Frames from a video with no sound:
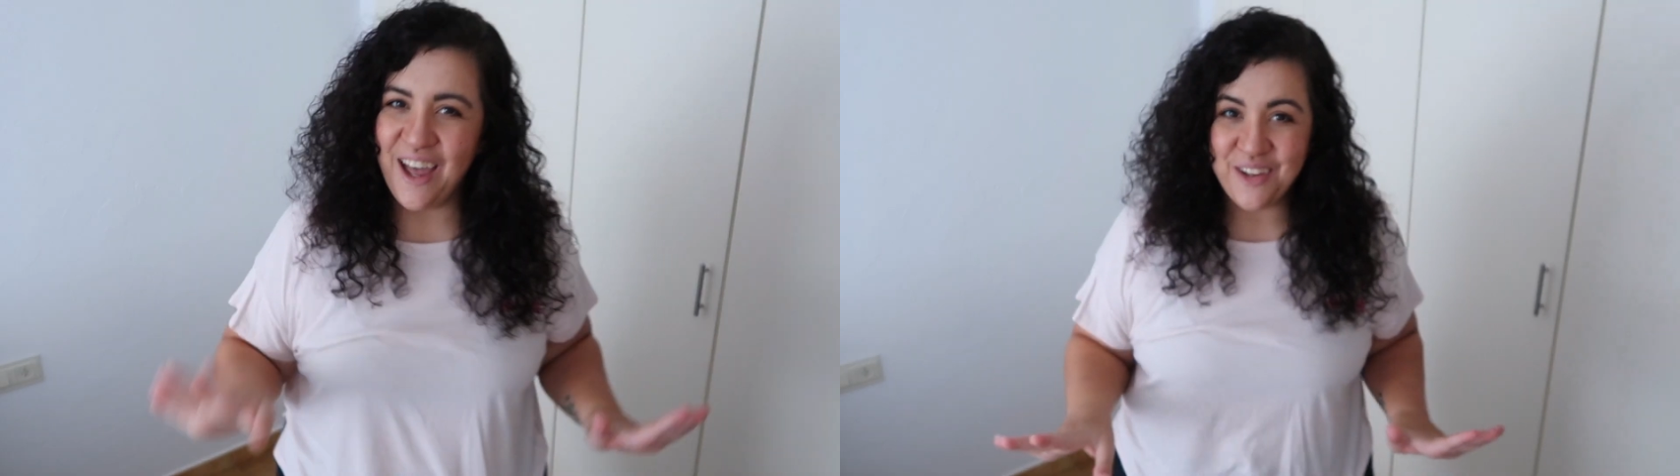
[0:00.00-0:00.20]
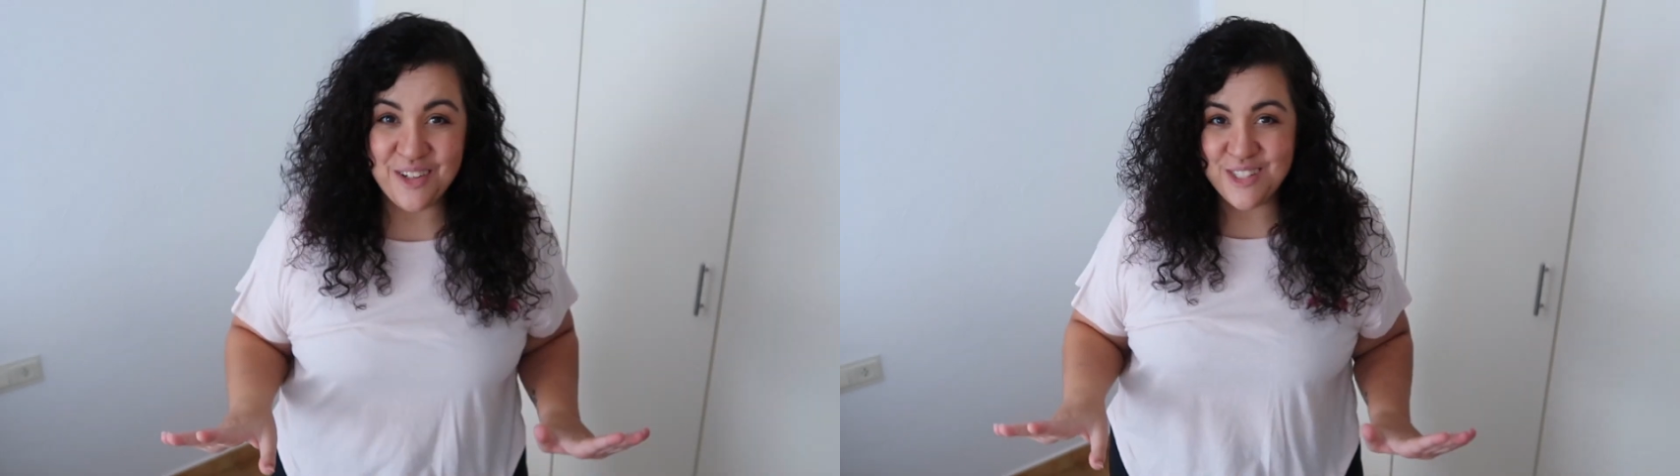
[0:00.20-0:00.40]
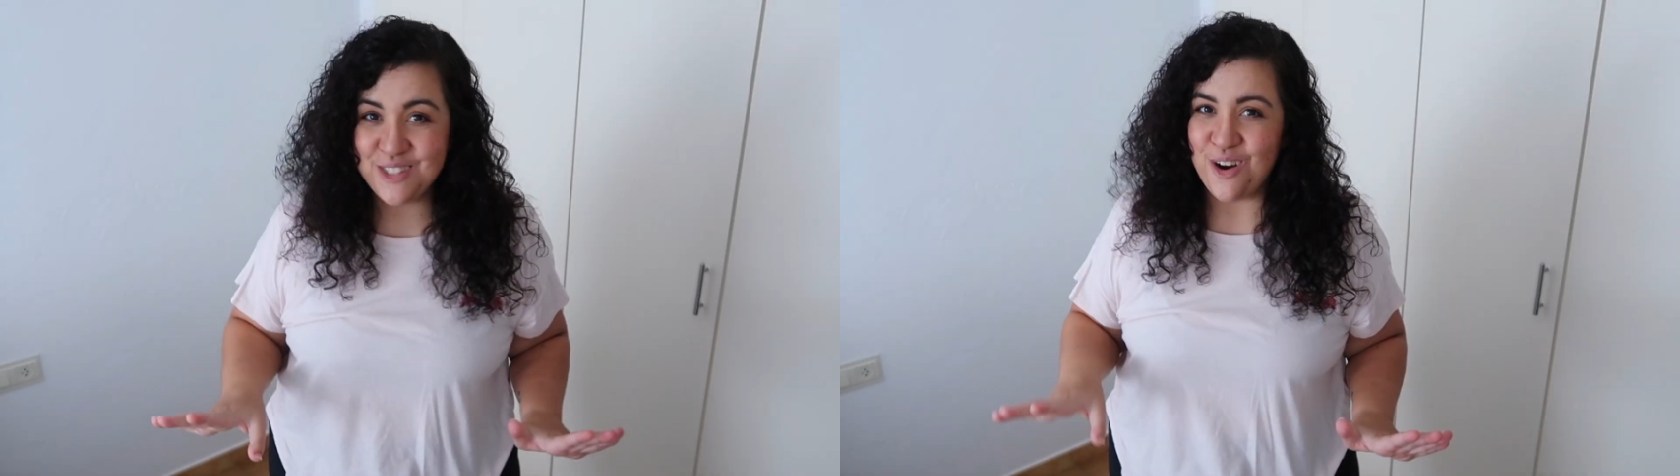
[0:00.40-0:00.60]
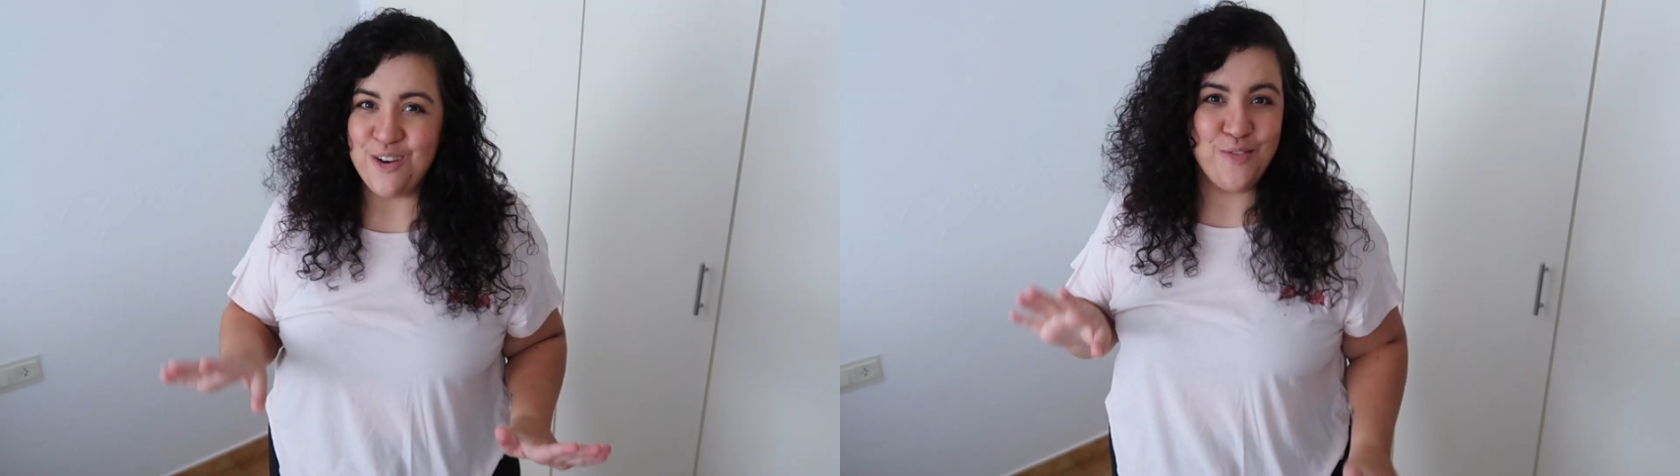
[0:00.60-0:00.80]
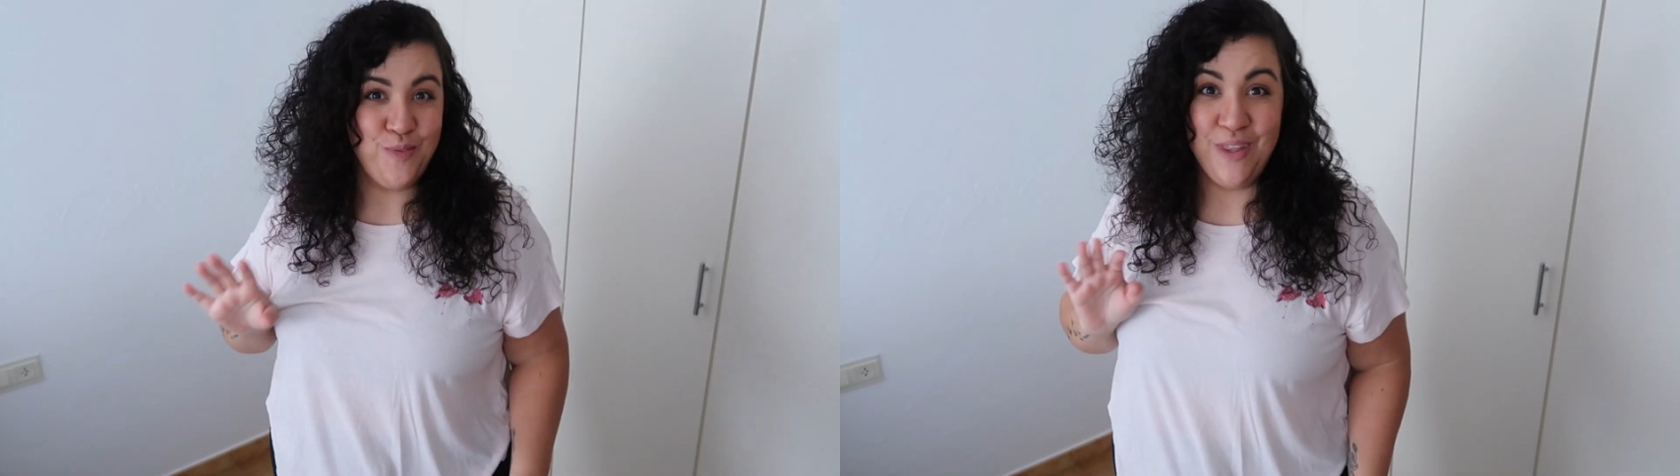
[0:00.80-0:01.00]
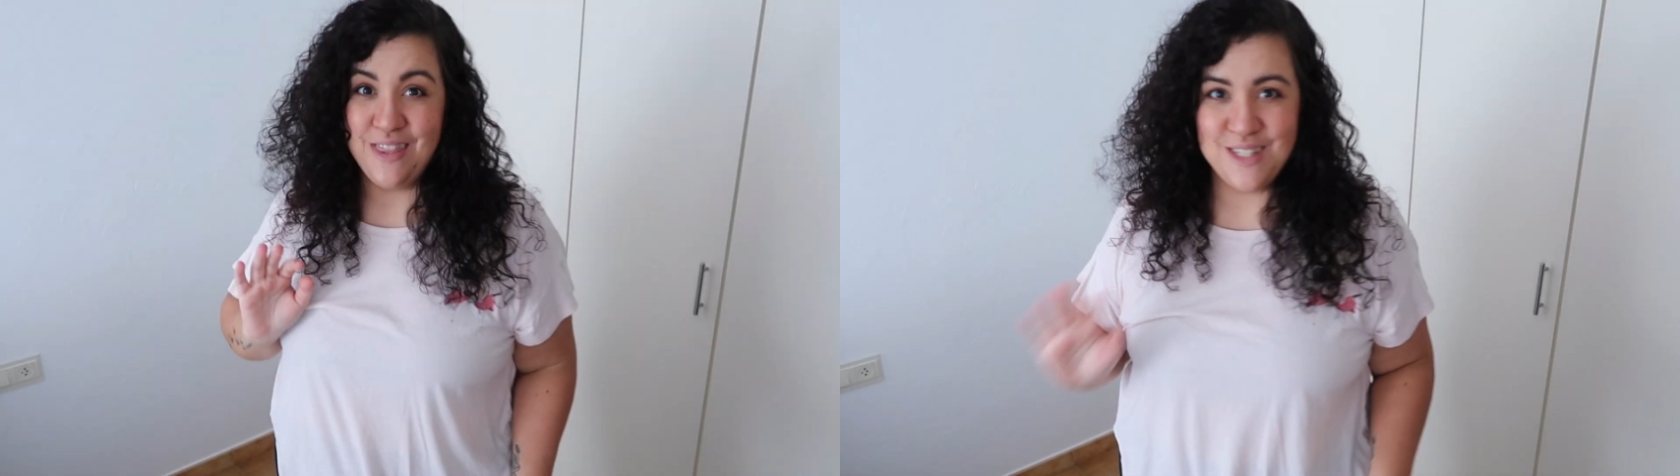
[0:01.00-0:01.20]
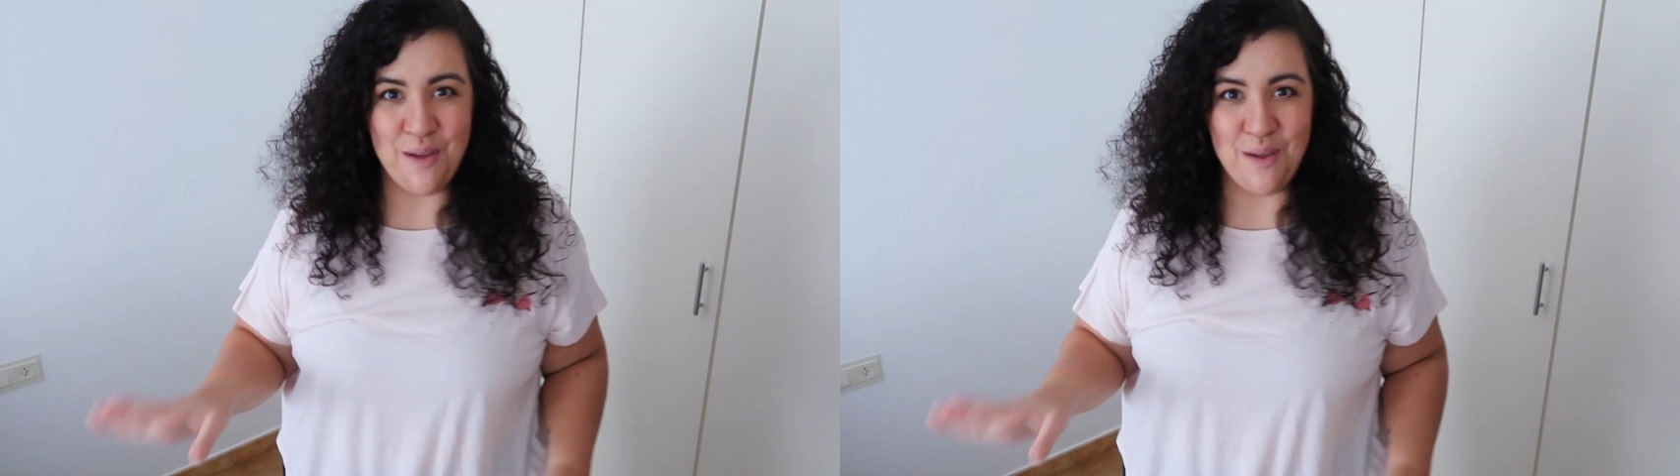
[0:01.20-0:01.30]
I'm gonna start with